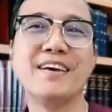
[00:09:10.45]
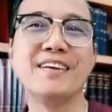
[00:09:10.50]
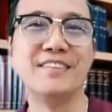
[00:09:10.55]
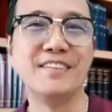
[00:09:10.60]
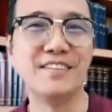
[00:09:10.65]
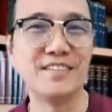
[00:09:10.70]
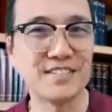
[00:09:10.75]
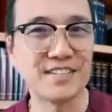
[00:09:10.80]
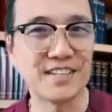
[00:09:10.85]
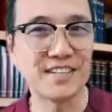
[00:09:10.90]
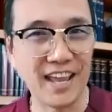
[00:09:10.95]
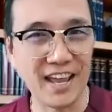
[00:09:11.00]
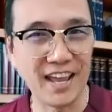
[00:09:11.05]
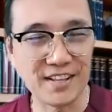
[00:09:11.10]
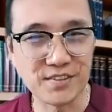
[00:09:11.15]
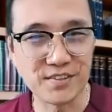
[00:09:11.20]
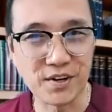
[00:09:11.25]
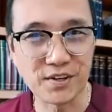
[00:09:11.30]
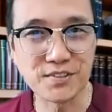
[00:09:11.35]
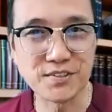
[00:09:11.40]
This is again
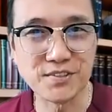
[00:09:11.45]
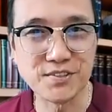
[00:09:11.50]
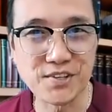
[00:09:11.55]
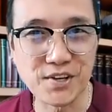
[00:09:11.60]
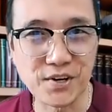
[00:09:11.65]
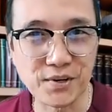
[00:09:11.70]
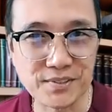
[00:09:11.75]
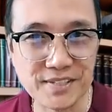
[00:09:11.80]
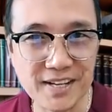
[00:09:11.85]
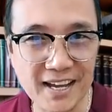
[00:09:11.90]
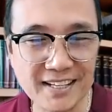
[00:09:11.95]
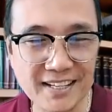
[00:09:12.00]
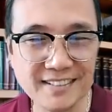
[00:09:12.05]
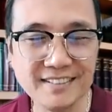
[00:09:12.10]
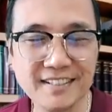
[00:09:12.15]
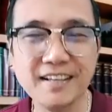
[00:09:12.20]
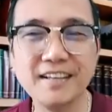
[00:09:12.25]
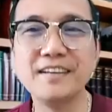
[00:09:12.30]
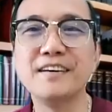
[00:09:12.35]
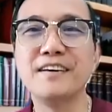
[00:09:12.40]
Dr. Gerry Tan.
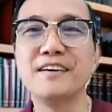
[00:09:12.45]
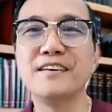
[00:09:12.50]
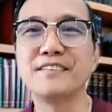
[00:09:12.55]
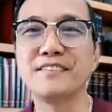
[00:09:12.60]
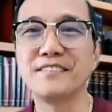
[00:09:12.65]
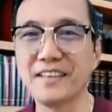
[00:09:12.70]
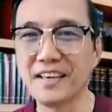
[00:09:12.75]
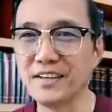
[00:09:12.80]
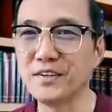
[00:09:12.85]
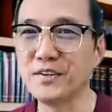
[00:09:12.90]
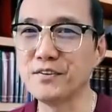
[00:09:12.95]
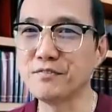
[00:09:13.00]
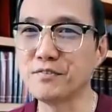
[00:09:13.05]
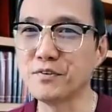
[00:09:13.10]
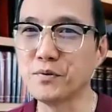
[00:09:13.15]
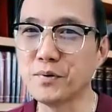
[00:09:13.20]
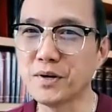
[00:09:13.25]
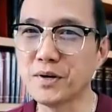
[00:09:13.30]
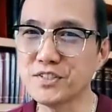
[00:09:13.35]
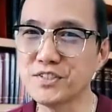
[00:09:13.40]
Thank you for
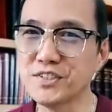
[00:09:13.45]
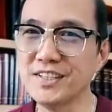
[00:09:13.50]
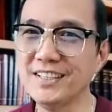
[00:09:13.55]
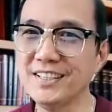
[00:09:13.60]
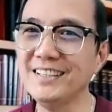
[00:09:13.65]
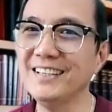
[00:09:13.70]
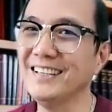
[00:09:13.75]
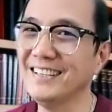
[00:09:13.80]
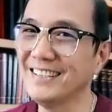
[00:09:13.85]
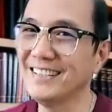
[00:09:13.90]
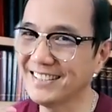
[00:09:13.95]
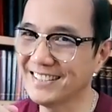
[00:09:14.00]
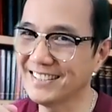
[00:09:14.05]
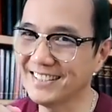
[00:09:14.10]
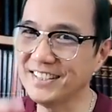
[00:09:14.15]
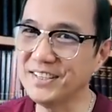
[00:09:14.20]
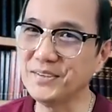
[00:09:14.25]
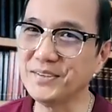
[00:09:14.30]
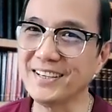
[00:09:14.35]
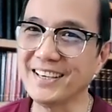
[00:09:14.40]
watching
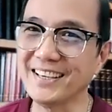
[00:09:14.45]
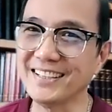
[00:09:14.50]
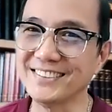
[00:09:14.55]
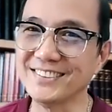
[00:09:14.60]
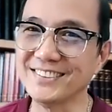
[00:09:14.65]
See you again